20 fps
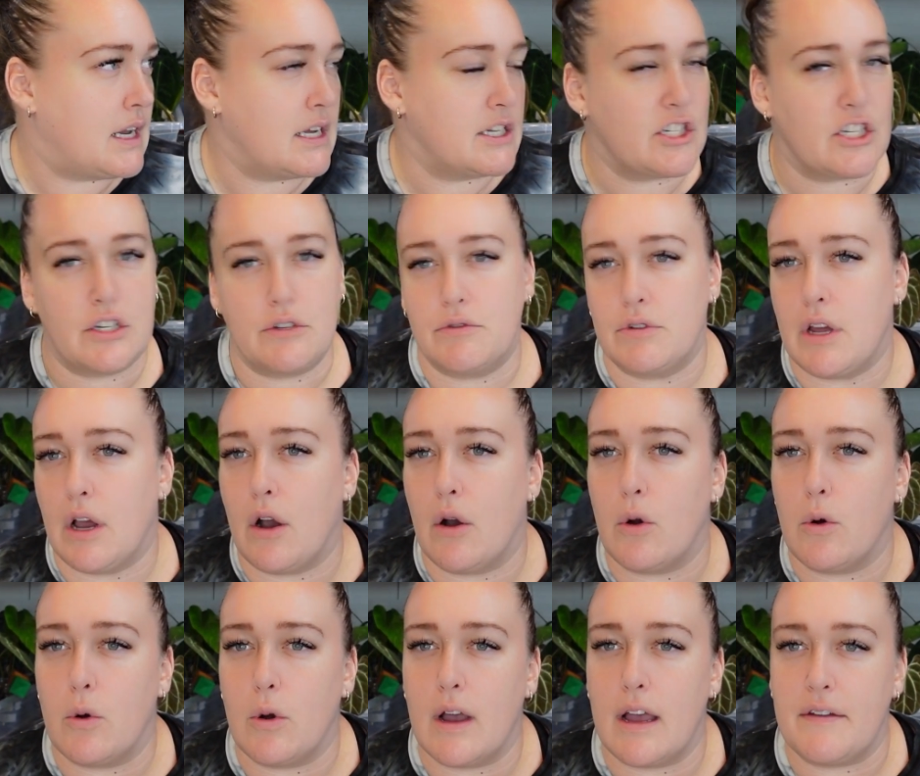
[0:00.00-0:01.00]
do you
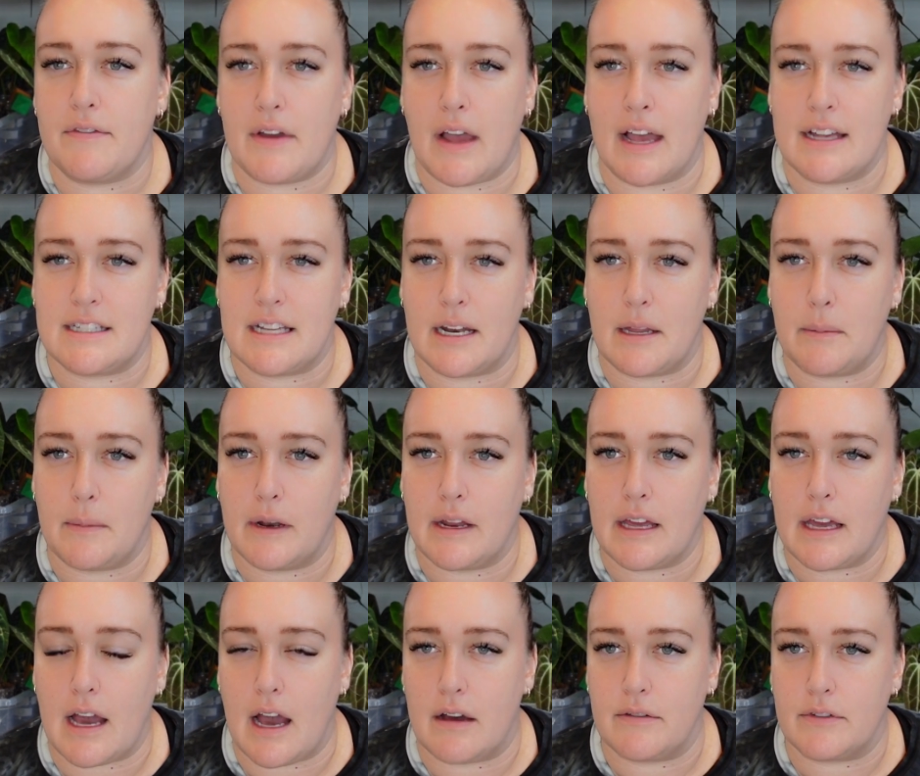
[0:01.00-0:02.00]
know, has
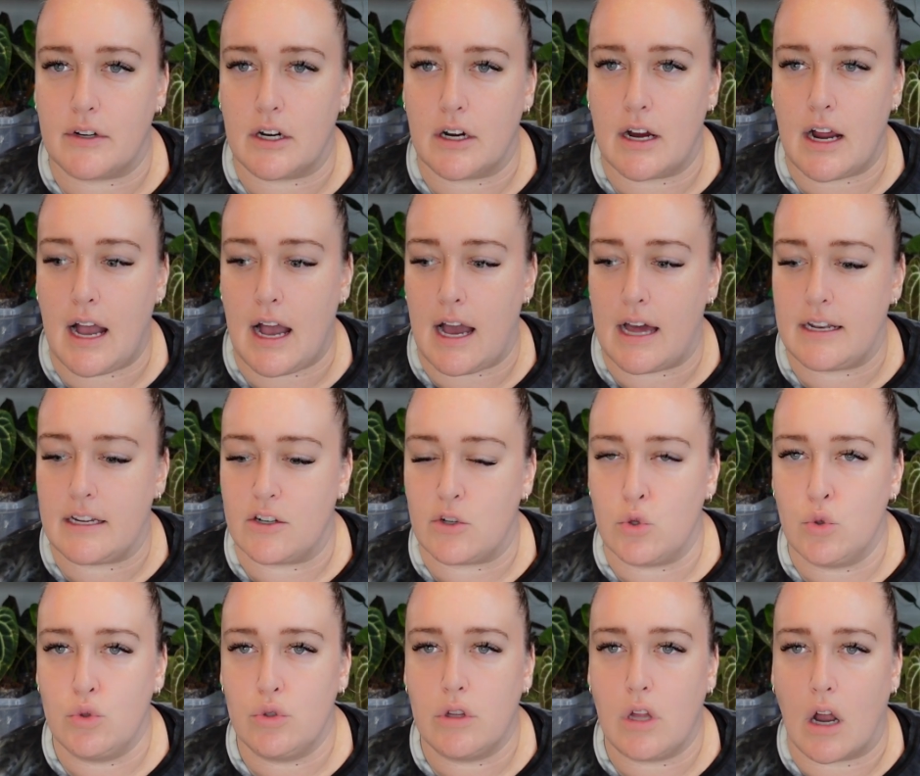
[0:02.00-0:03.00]
anybody ever had an
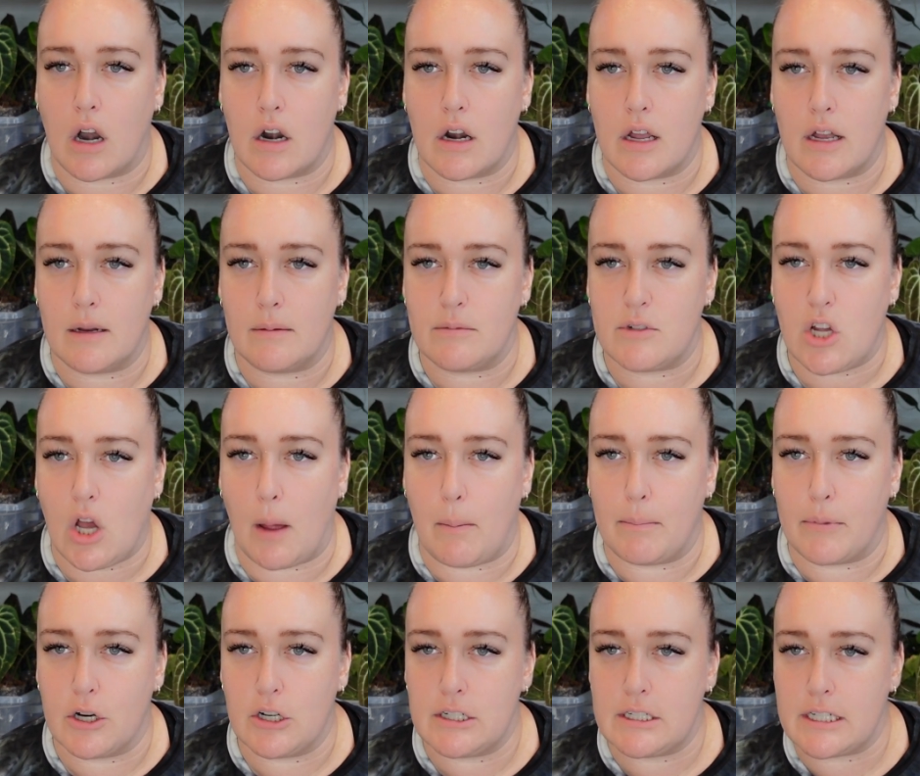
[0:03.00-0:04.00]
Ularium Don
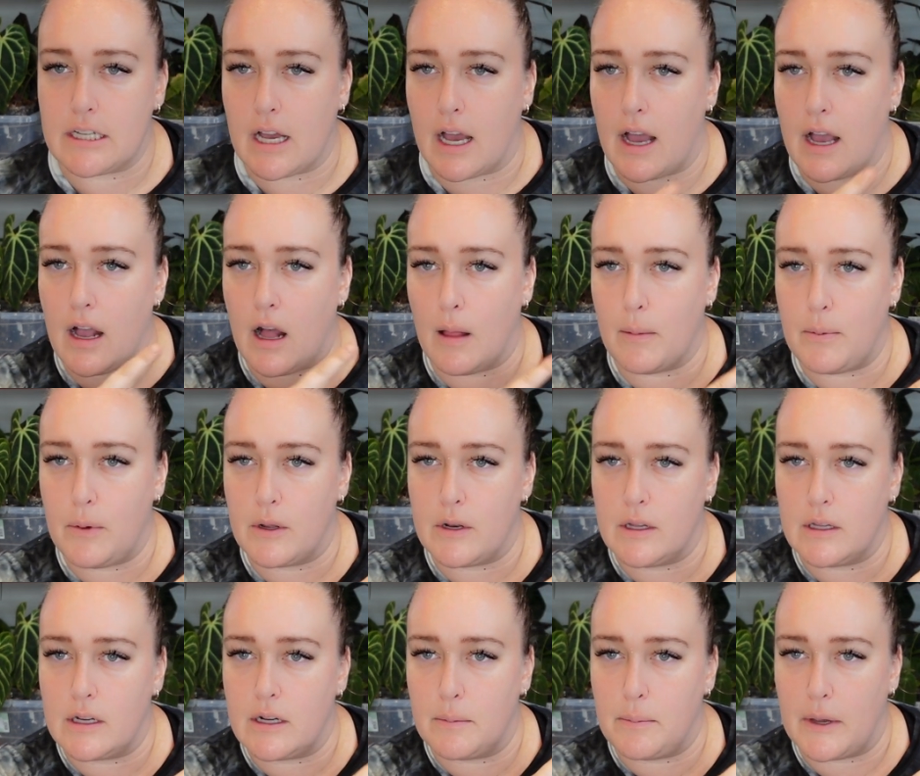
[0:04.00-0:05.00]
Burnsii? I'll put a
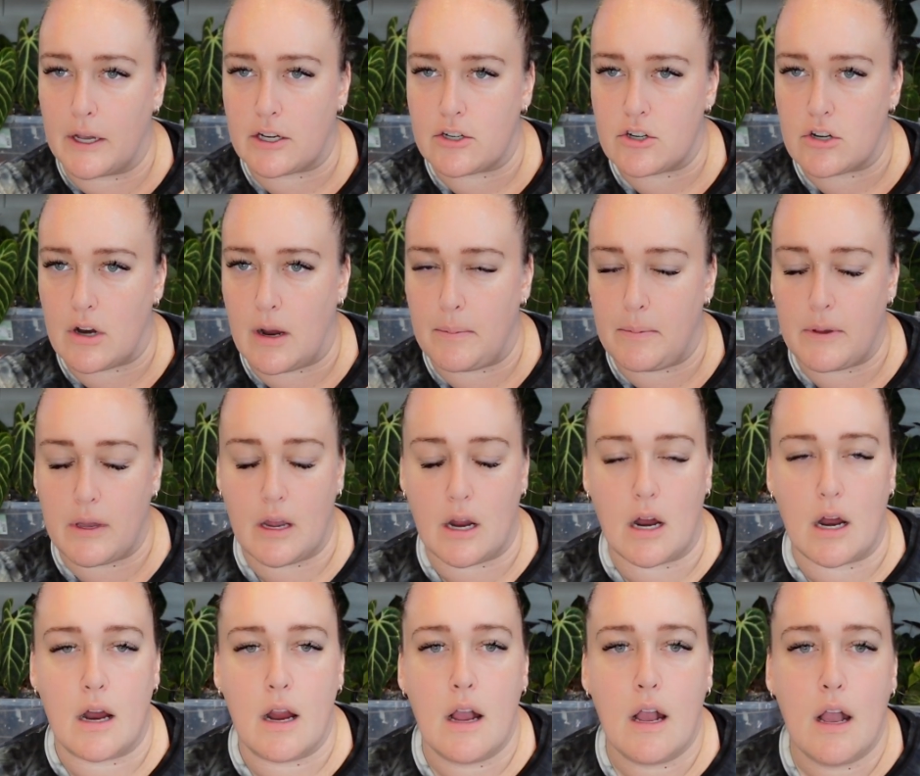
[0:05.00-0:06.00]
little picture up
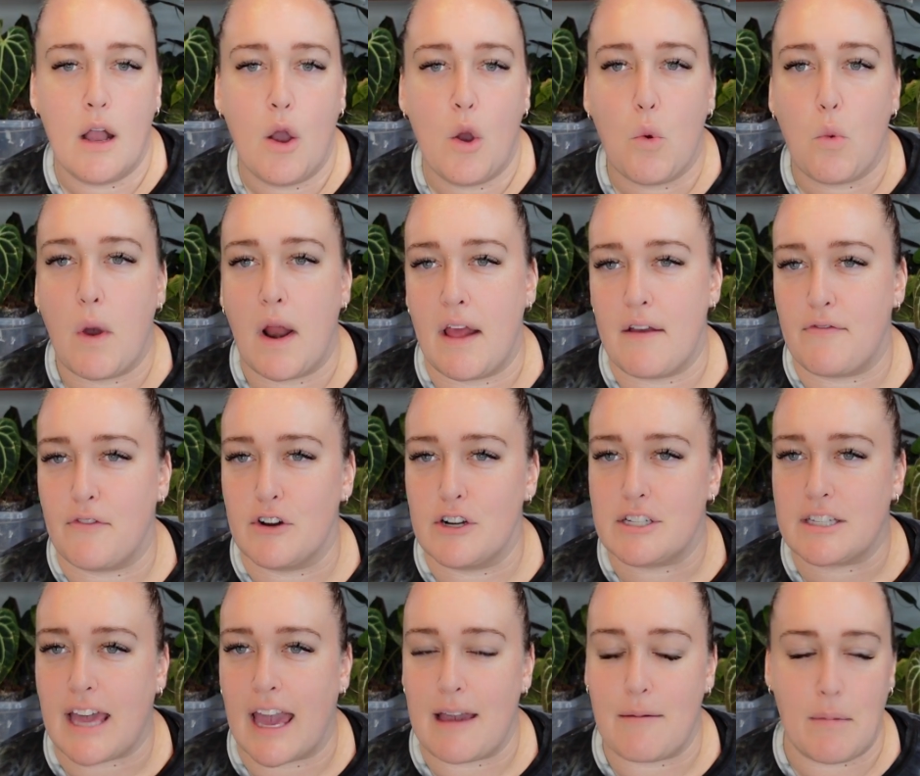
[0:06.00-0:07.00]
here. When it
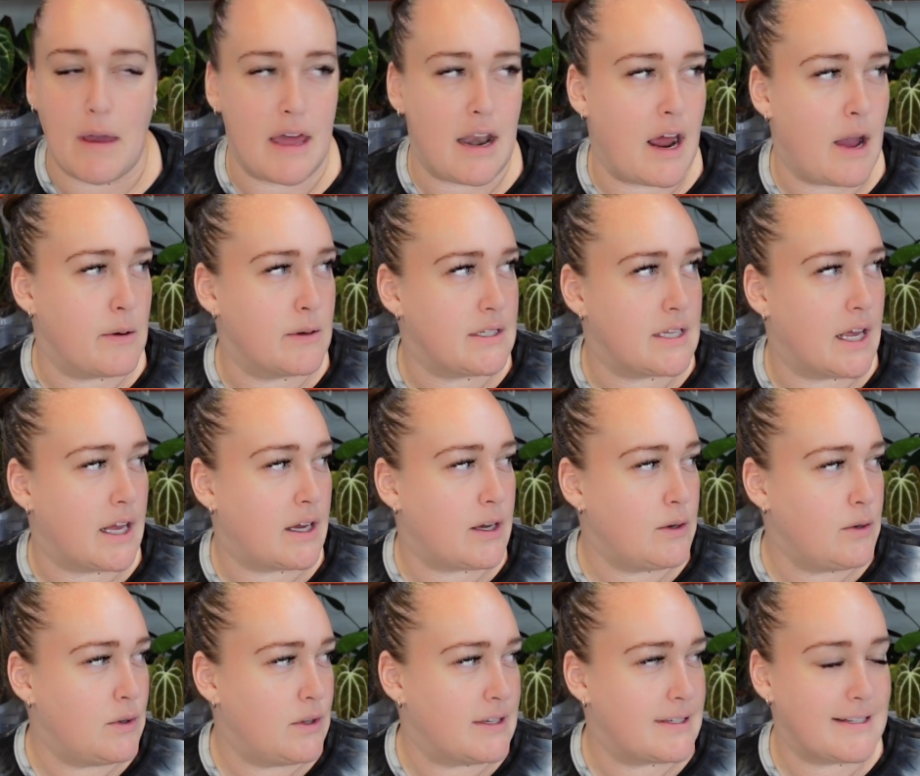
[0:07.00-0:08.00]
first came in, I was like,
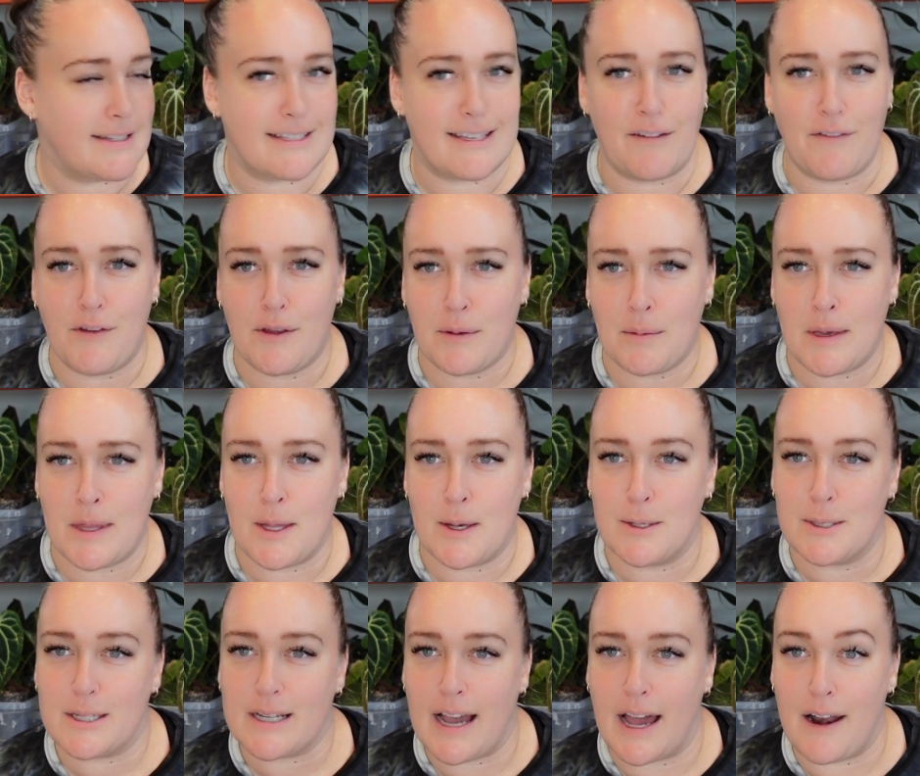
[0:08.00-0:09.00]
oh, this is giving me
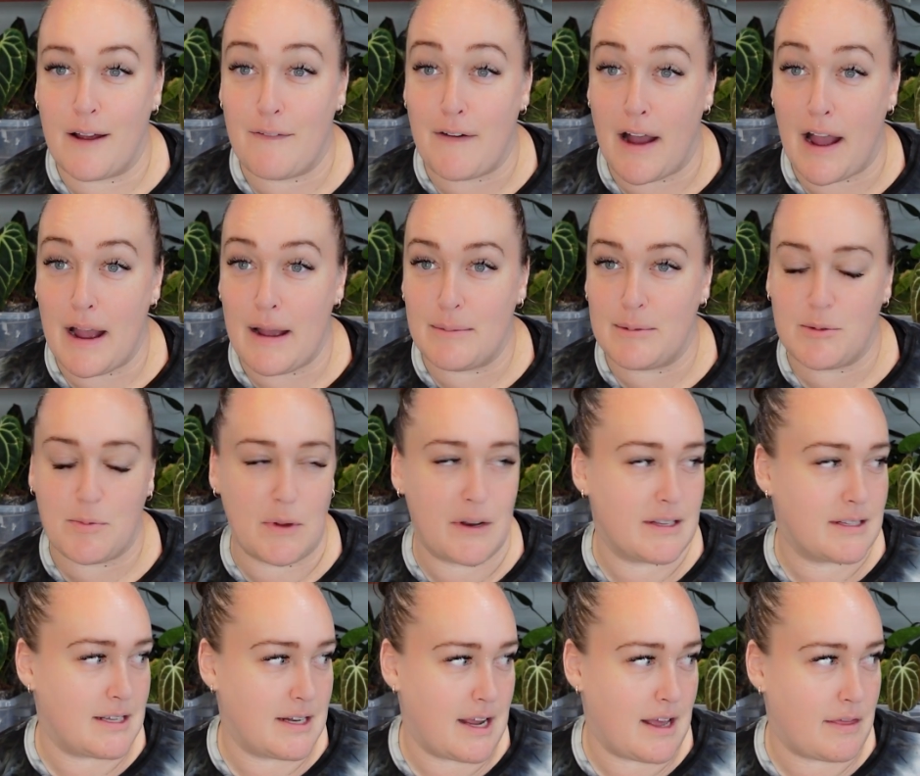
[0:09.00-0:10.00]
those kind of vibes, but
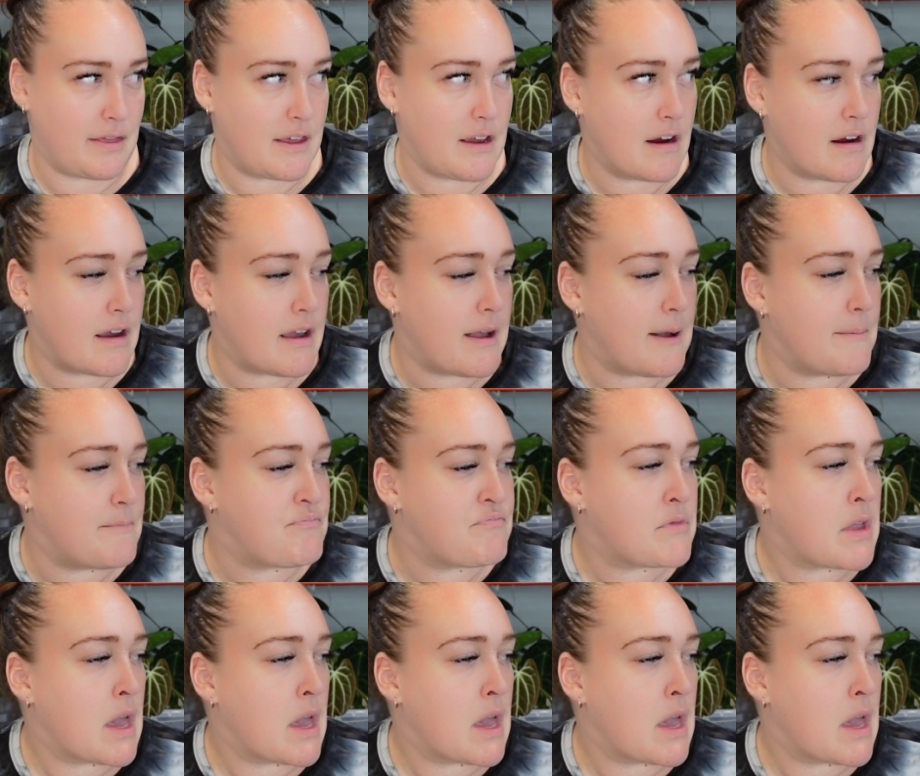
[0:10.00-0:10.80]
it's an Anthurium.